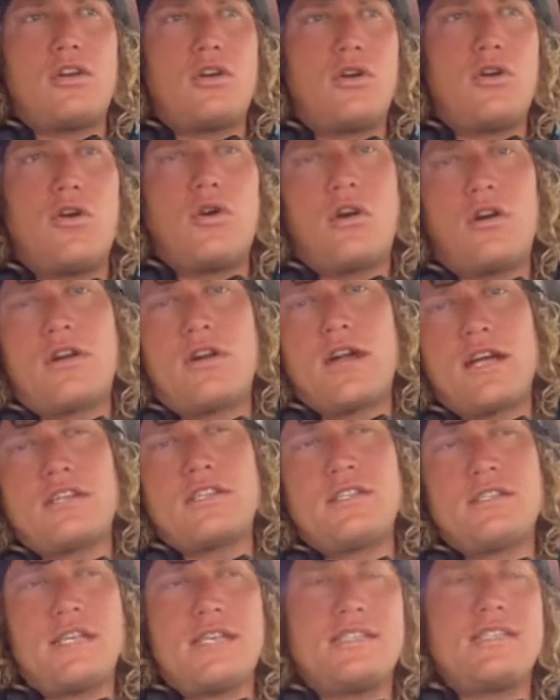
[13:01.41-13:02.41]
order, I
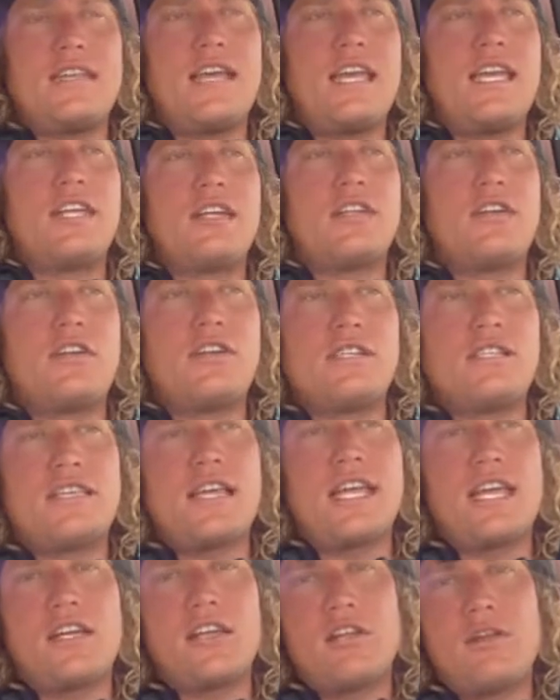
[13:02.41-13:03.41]
should say. Secular is
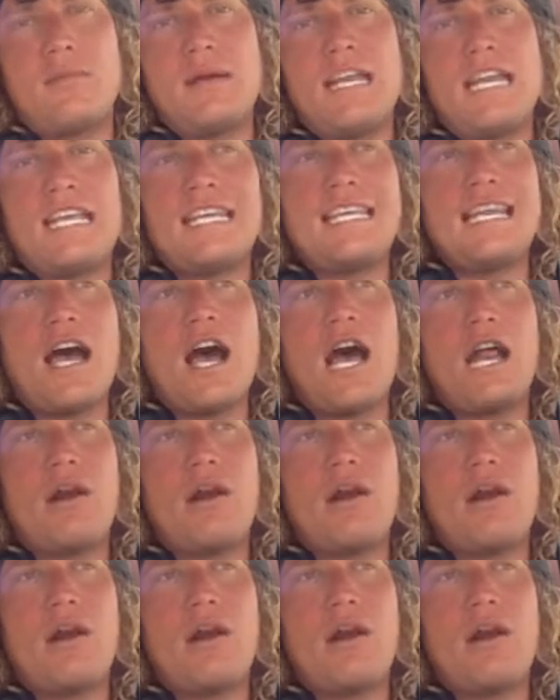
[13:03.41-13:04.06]
secular, meaning not